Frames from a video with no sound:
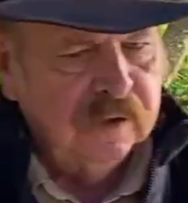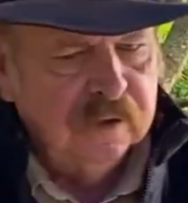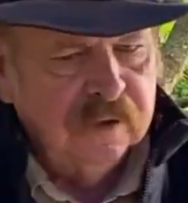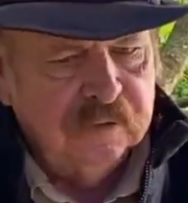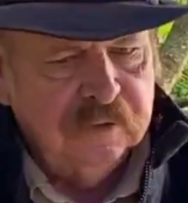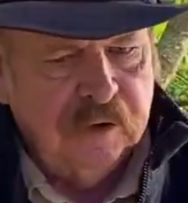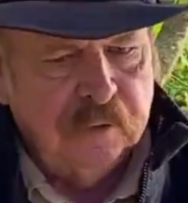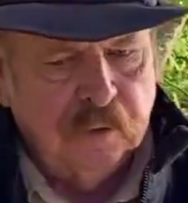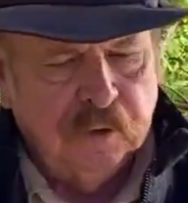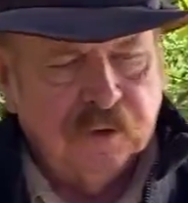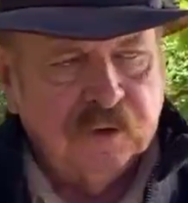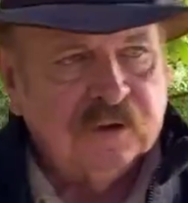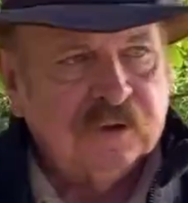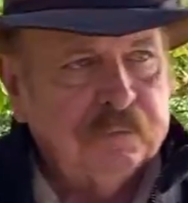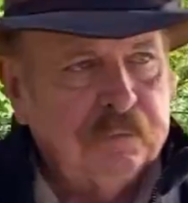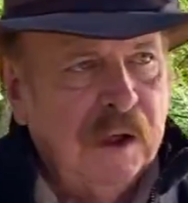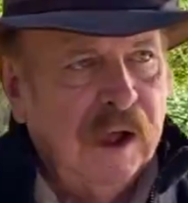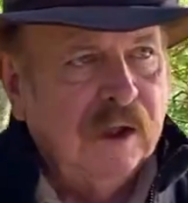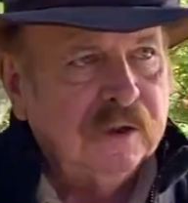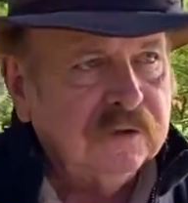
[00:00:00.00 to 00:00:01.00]
that were the
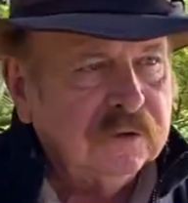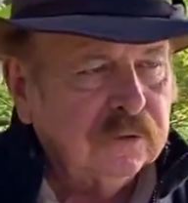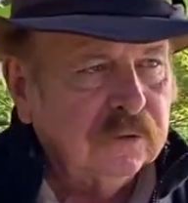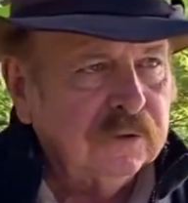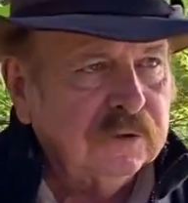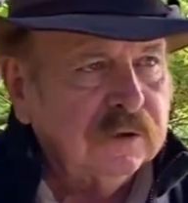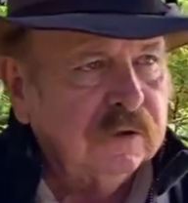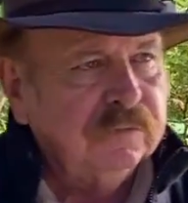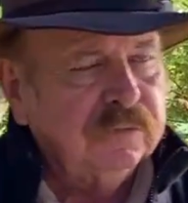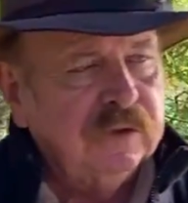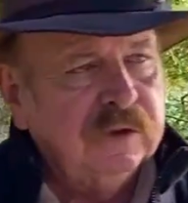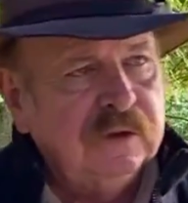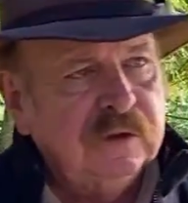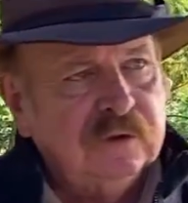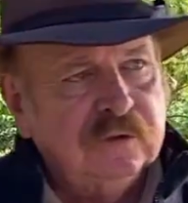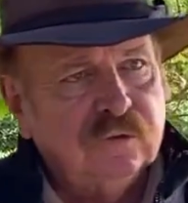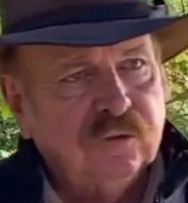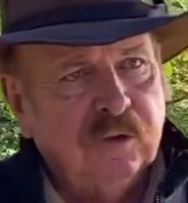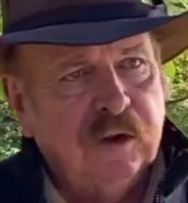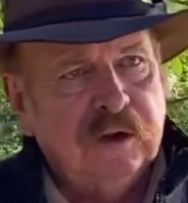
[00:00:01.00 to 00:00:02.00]
sponsors of
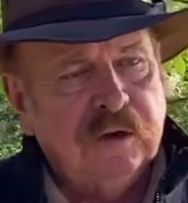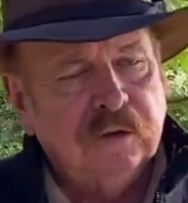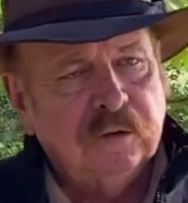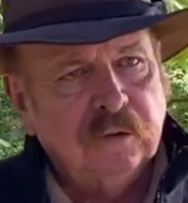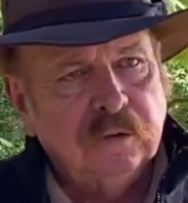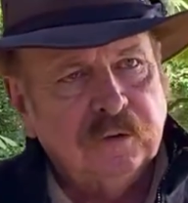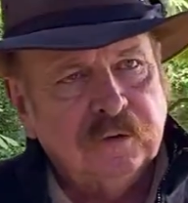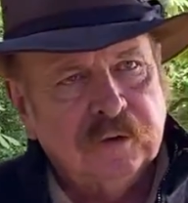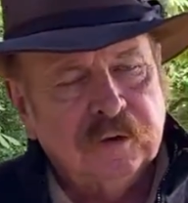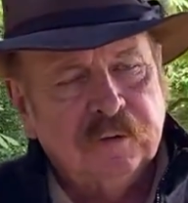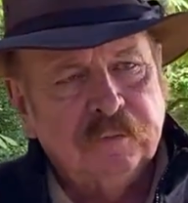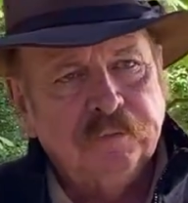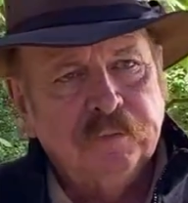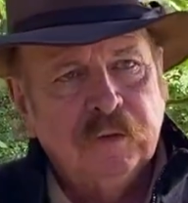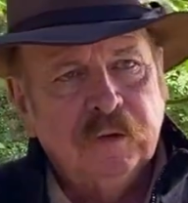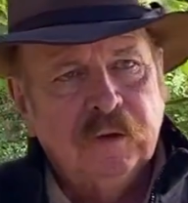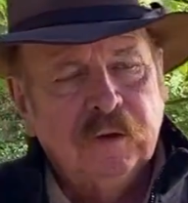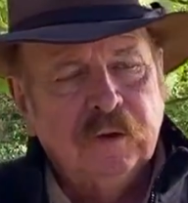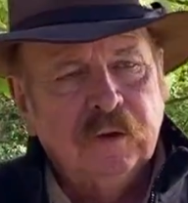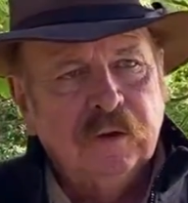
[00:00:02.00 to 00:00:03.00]
these traders,
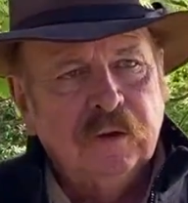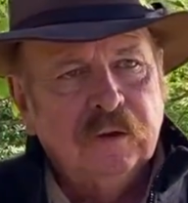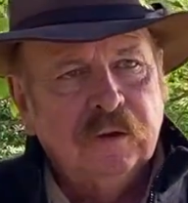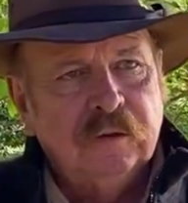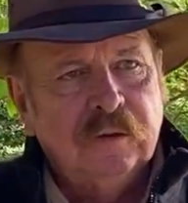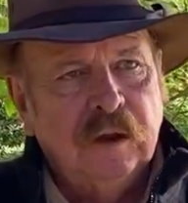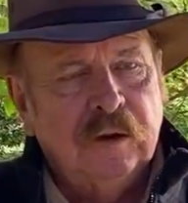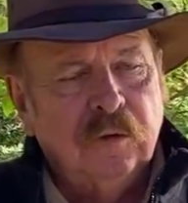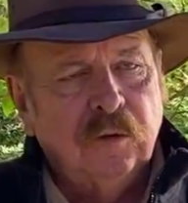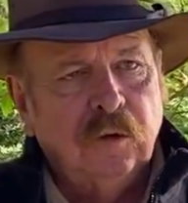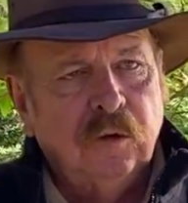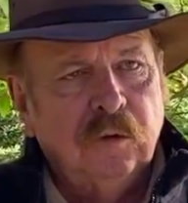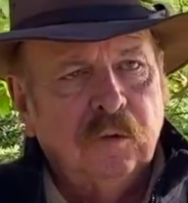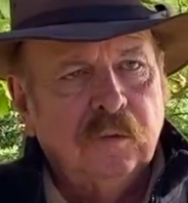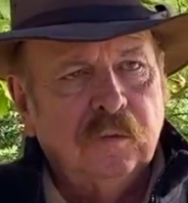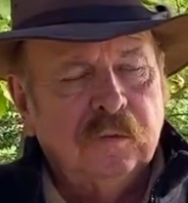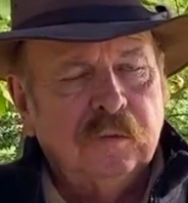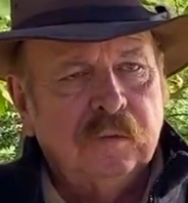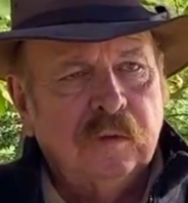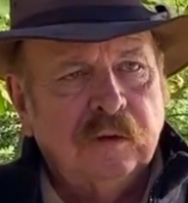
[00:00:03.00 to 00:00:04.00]
that were
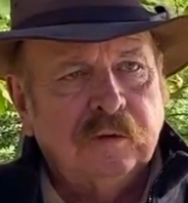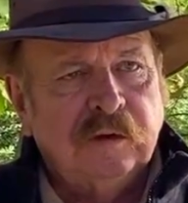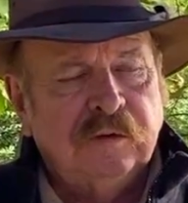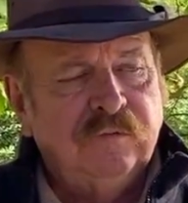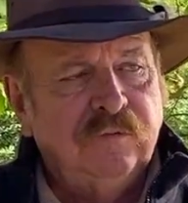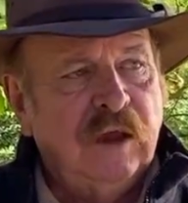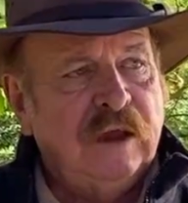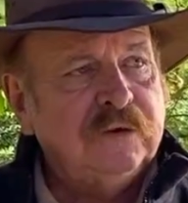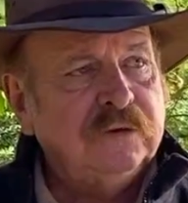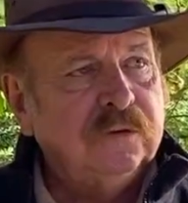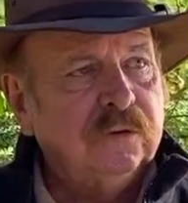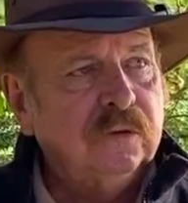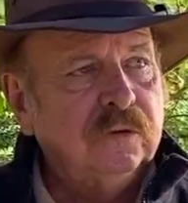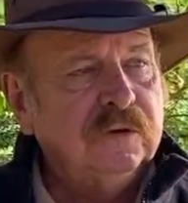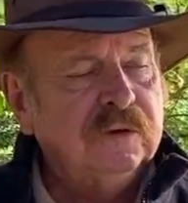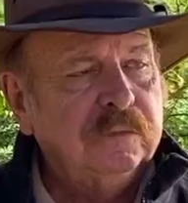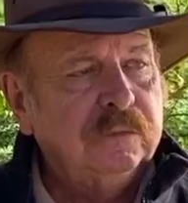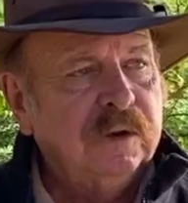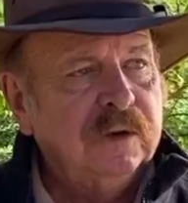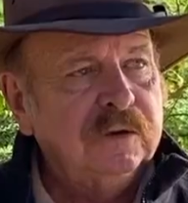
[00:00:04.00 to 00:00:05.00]
like
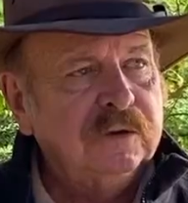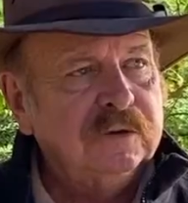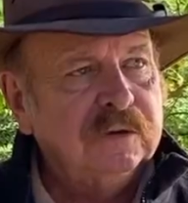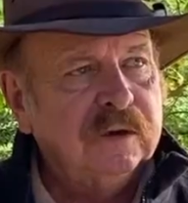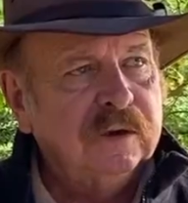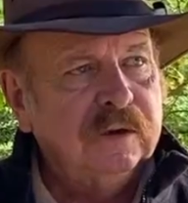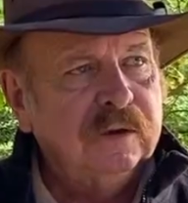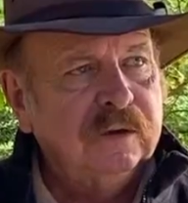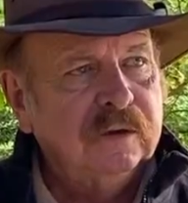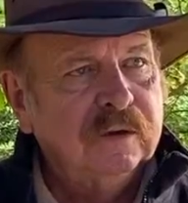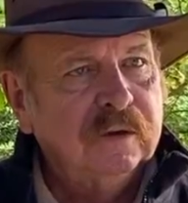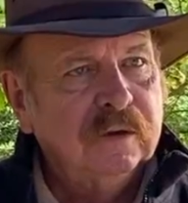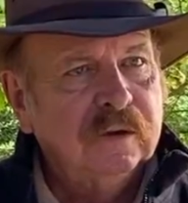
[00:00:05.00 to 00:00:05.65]
investors, you might say.